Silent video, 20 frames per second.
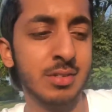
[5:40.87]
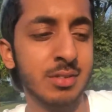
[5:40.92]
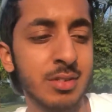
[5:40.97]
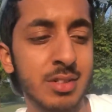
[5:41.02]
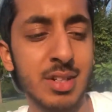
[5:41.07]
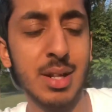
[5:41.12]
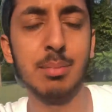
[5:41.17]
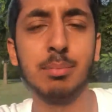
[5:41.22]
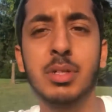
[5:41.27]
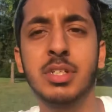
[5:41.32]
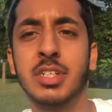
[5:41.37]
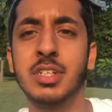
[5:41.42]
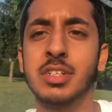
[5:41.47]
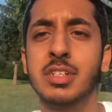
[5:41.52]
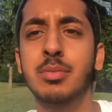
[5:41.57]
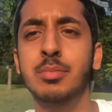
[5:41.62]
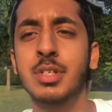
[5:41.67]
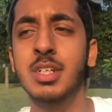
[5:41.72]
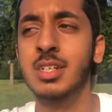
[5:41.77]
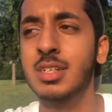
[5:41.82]
Stop bitching
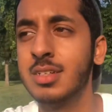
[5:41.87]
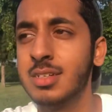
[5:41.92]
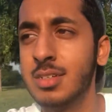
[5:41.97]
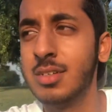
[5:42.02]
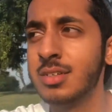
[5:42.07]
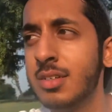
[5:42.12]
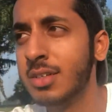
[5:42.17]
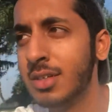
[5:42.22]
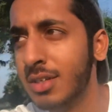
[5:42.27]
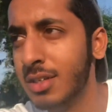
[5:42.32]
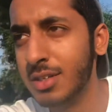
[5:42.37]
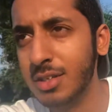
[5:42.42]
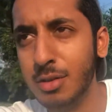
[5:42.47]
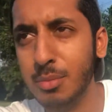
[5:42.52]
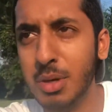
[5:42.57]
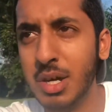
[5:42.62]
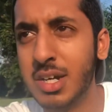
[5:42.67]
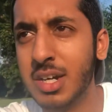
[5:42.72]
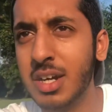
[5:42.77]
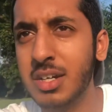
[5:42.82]
to me. You're
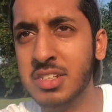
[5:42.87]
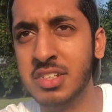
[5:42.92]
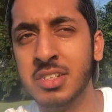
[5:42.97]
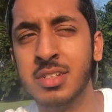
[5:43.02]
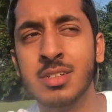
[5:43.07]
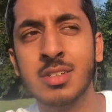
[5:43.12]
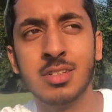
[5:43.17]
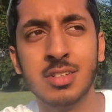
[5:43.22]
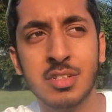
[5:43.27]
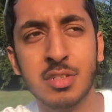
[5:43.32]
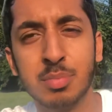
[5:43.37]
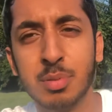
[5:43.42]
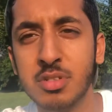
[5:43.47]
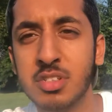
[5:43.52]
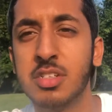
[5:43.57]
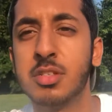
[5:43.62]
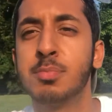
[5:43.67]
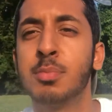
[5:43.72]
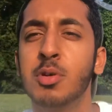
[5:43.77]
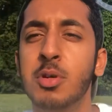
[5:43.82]
my cousin. You're
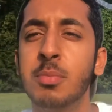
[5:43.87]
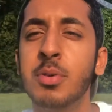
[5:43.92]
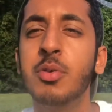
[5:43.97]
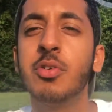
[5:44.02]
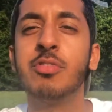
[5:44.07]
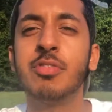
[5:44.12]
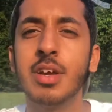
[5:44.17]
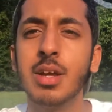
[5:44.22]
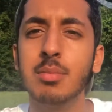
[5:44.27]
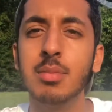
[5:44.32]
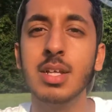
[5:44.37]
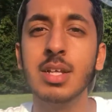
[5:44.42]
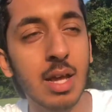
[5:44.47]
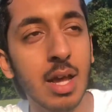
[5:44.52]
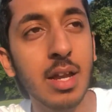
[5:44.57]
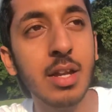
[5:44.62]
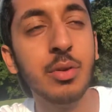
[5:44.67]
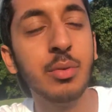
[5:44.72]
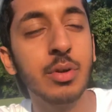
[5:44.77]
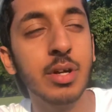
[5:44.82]
supposed to support me. We're family.
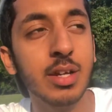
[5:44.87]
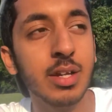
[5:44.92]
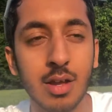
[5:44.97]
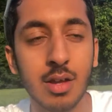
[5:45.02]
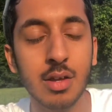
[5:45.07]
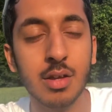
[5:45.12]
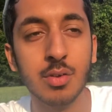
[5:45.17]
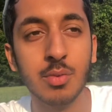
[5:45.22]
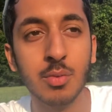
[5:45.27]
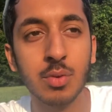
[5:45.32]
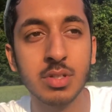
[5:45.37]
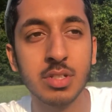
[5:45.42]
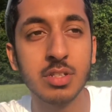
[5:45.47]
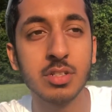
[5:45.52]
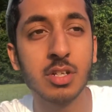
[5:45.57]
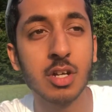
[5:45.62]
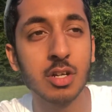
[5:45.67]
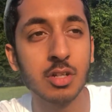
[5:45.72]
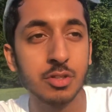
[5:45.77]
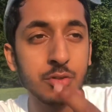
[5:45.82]
Anyway, once I
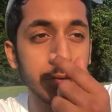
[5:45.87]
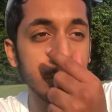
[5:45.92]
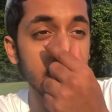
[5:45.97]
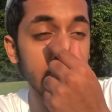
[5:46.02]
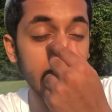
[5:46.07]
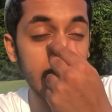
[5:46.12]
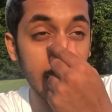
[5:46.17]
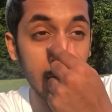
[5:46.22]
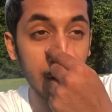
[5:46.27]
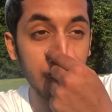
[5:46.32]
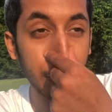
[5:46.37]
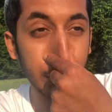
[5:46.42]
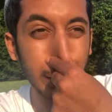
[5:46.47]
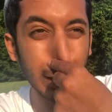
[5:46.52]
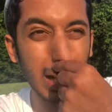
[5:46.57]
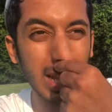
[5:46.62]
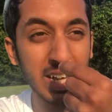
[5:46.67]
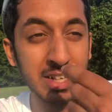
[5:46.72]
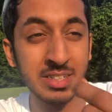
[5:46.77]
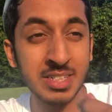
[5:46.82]
started doing that, I
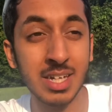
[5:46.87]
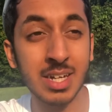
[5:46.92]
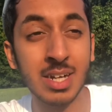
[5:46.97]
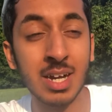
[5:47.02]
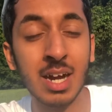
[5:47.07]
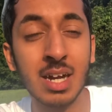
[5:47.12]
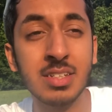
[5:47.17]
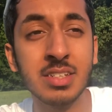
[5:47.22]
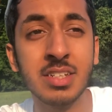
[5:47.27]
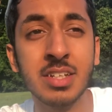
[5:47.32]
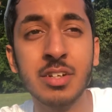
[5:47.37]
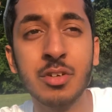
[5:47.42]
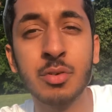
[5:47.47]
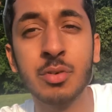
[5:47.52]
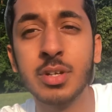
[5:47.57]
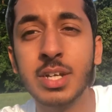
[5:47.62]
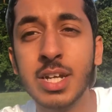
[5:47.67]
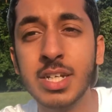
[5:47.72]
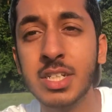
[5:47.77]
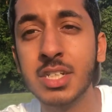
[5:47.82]
realized that content
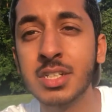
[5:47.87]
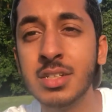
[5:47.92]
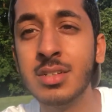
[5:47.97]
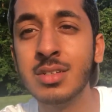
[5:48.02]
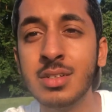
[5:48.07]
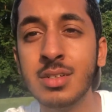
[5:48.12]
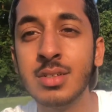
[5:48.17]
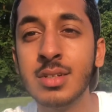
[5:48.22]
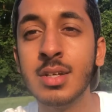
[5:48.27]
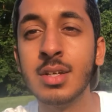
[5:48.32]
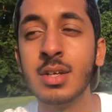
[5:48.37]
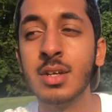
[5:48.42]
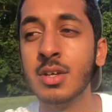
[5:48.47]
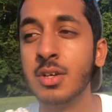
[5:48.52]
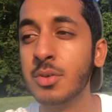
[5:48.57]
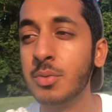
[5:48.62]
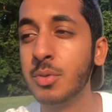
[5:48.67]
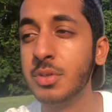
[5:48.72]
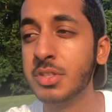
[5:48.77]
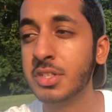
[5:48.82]
creation
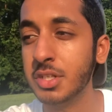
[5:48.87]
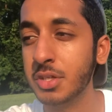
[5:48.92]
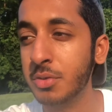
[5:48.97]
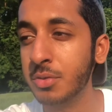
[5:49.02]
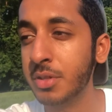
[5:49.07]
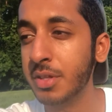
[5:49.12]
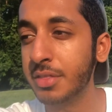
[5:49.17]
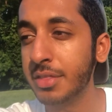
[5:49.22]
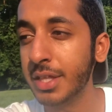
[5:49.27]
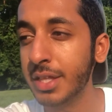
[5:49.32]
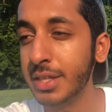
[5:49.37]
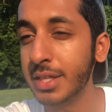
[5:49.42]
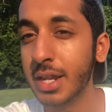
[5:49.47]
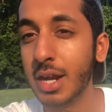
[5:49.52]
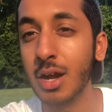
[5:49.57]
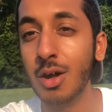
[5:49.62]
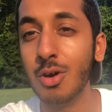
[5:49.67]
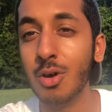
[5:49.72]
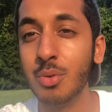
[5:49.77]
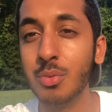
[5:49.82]
was the only thing that
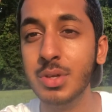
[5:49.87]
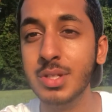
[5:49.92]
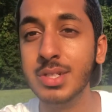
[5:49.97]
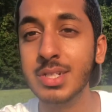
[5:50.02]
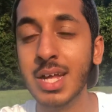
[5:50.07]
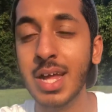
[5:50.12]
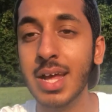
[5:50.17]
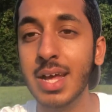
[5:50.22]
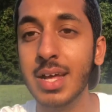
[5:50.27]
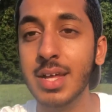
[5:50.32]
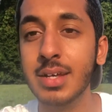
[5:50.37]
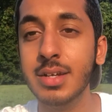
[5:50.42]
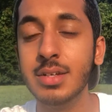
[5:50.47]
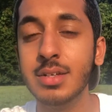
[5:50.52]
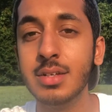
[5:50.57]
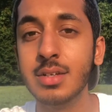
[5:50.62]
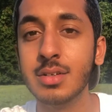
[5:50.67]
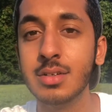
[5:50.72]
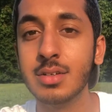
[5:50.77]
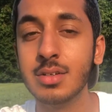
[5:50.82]
I always had
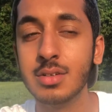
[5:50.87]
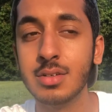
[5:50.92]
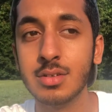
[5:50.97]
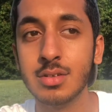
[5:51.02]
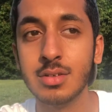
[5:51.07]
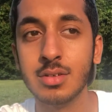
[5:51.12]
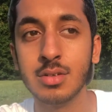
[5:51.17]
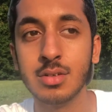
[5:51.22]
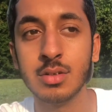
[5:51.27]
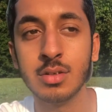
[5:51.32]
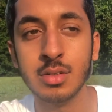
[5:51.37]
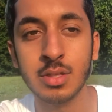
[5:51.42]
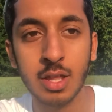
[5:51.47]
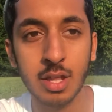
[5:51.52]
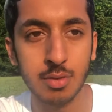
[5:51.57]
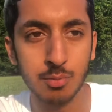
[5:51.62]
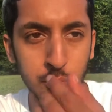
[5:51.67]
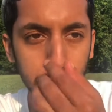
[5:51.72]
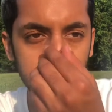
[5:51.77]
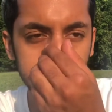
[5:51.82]

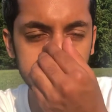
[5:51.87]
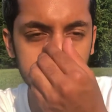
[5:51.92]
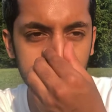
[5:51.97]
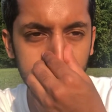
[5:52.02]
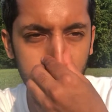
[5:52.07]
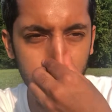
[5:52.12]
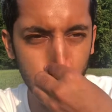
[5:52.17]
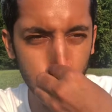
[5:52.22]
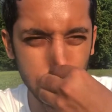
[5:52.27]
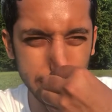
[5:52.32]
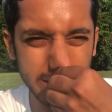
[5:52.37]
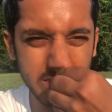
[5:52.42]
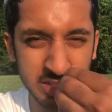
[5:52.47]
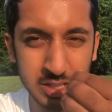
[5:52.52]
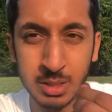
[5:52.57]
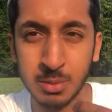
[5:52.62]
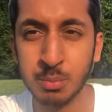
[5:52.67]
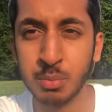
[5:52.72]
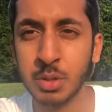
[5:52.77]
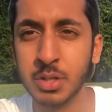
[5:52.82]
that always
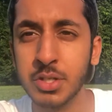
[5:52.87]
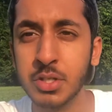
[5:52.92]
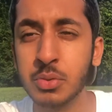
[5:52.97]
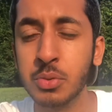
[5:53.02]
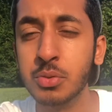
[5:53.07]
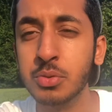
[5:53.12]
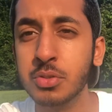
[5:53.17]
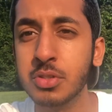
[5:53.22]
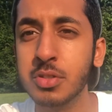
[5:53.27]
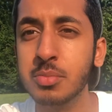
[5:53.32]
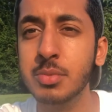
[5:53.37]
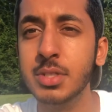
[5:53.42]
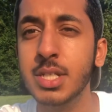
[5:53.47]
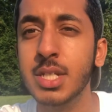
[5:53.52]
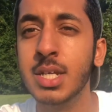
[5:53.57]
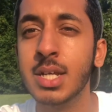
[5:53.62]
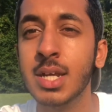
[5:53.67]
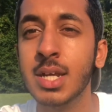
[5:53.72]
seemed pretty cool to me.